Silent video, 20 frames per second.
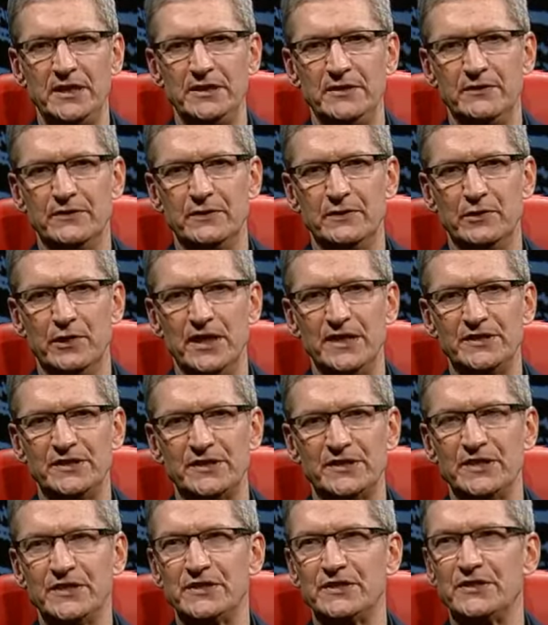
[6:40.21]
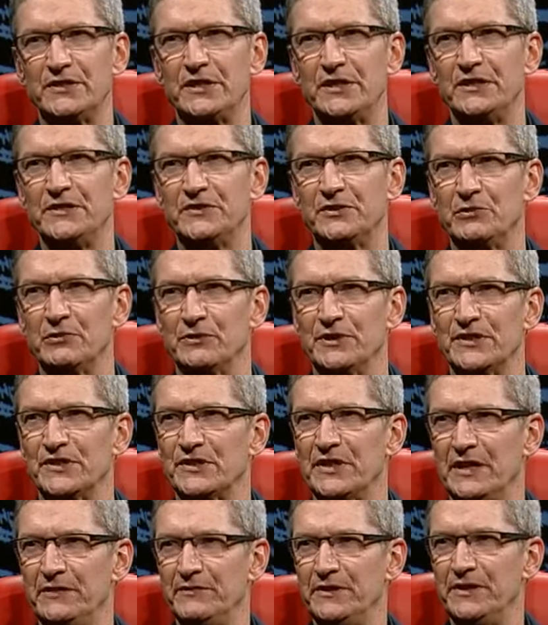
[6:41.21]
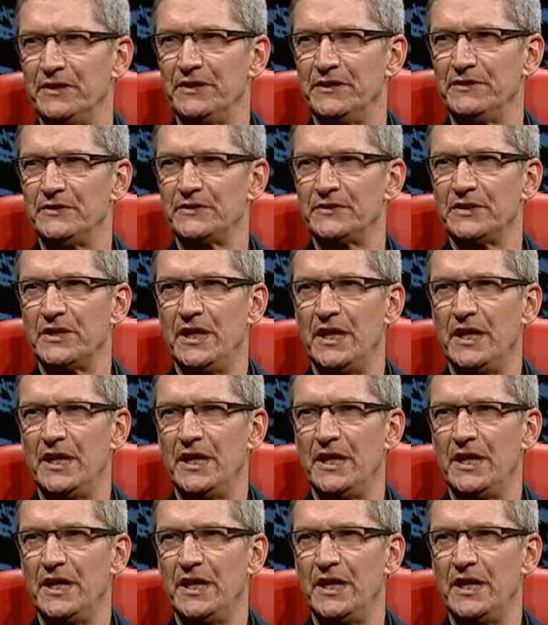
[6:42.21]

in the late sixties, early seventies.